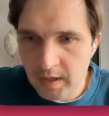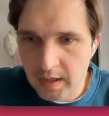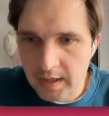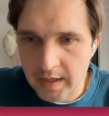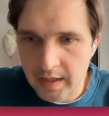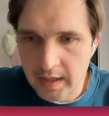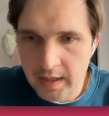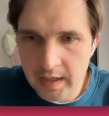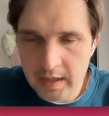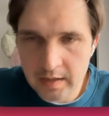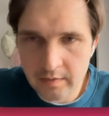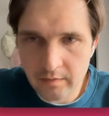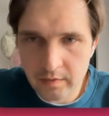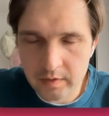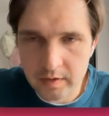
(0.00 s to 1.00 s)
And
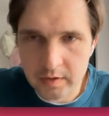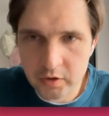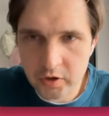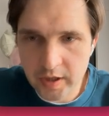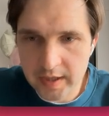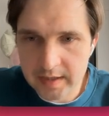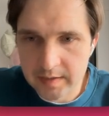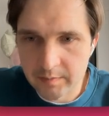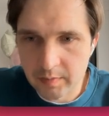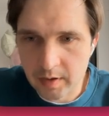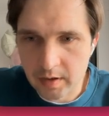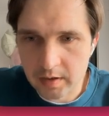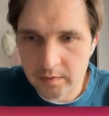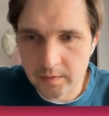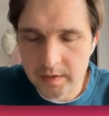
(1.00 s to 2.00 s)
then for the trading
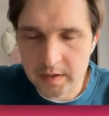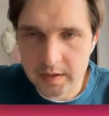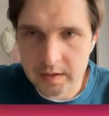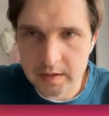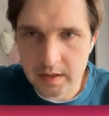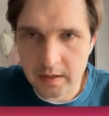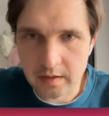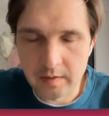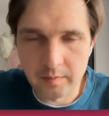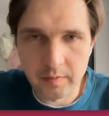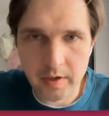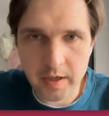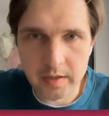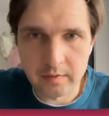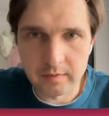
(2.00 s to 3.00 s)
part, which is like the
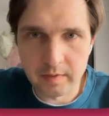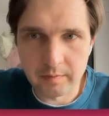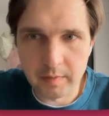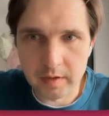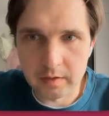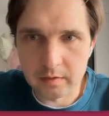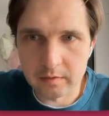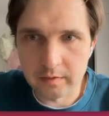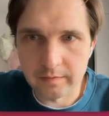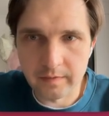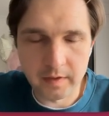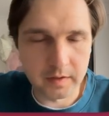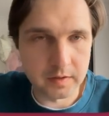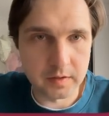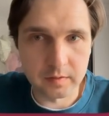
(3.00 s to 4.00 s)
brain of the model, the
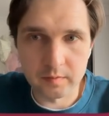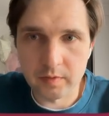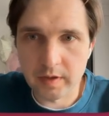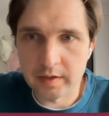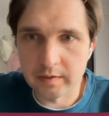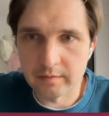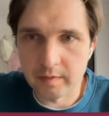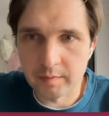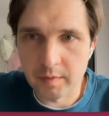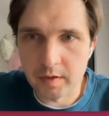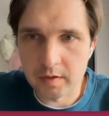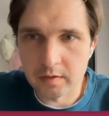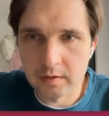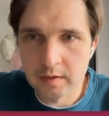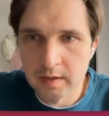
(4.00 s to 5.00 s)
functional brain of the
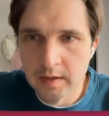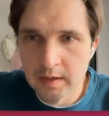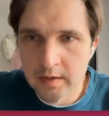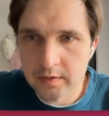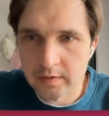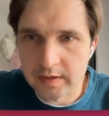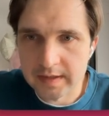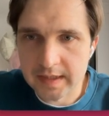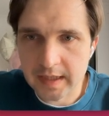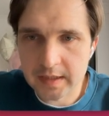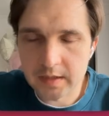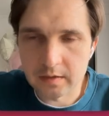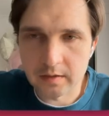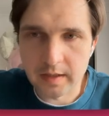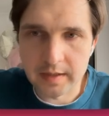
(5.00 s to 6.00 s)
model,
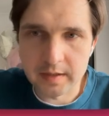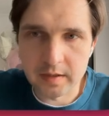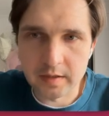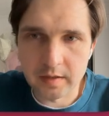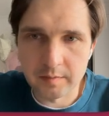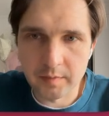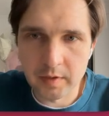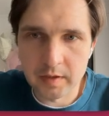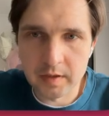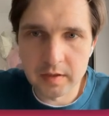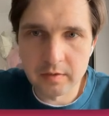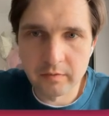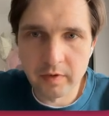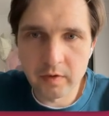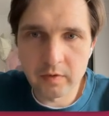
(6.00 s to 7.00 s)
transactional ledger, I'm going
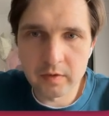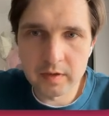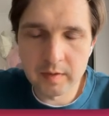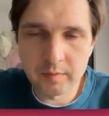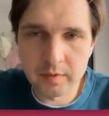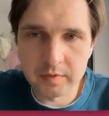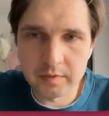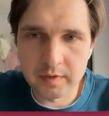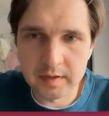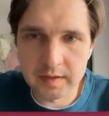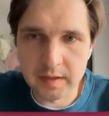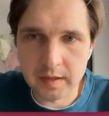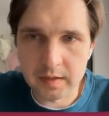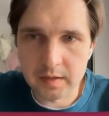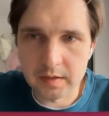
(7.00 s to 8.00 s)
to record number of
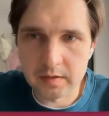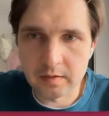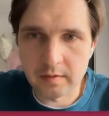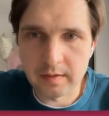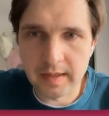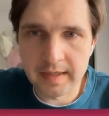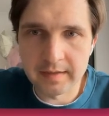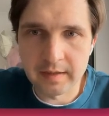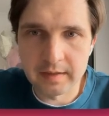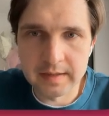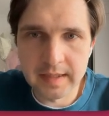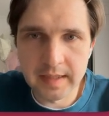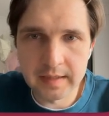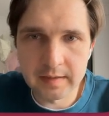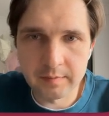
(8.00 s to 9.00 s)
transactions. I'll add the
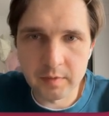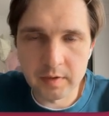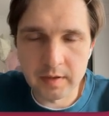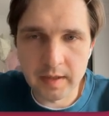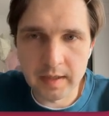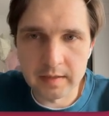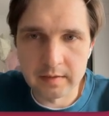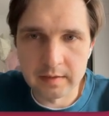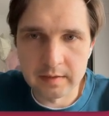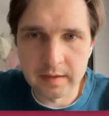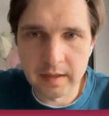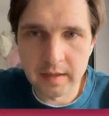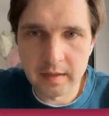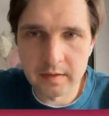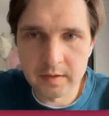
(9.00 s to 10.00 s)
date. I'm going to add the
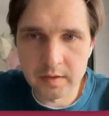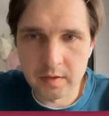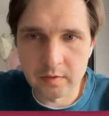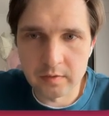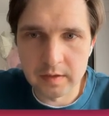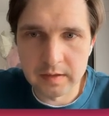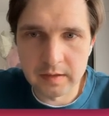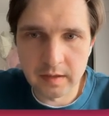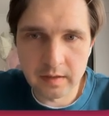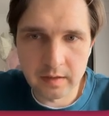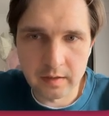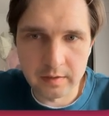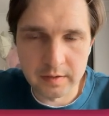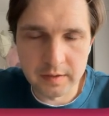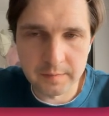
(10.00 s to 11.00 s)
ticker. So the
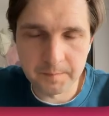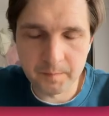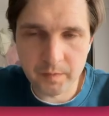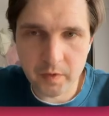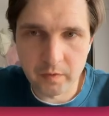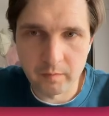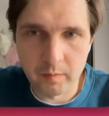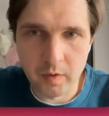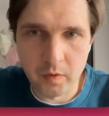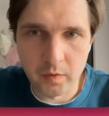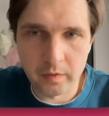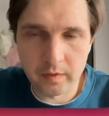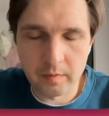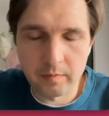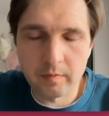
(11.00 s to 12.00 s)
tickers of
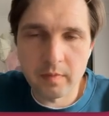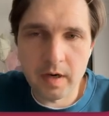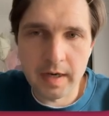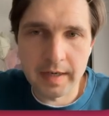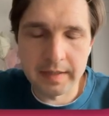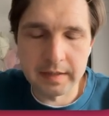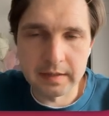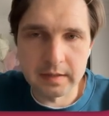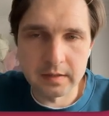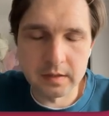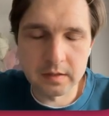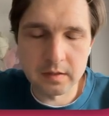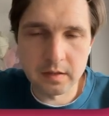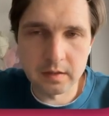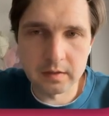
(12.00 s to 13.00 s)
both combined, the
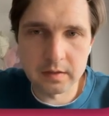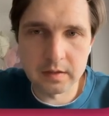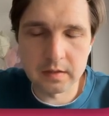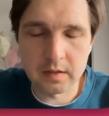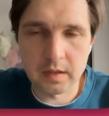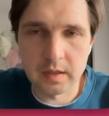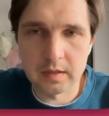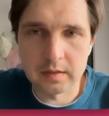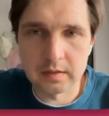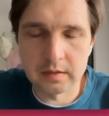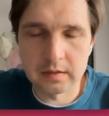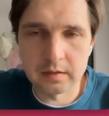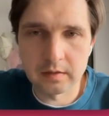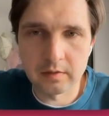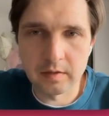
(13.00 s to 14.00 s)
stocks
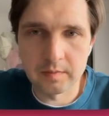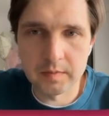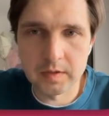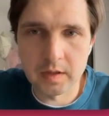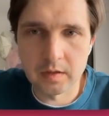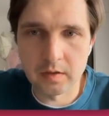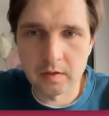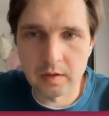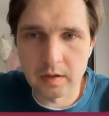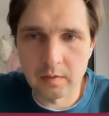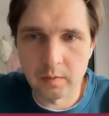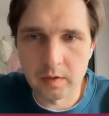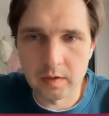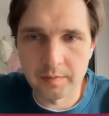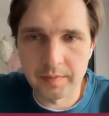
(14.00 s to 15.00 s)
and crypto
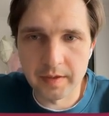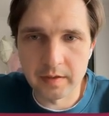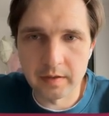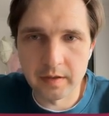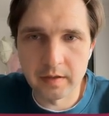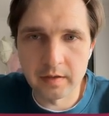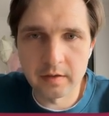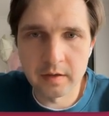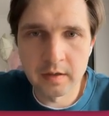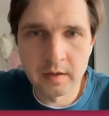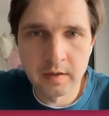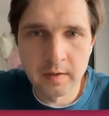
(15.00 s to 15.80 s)
will appear here.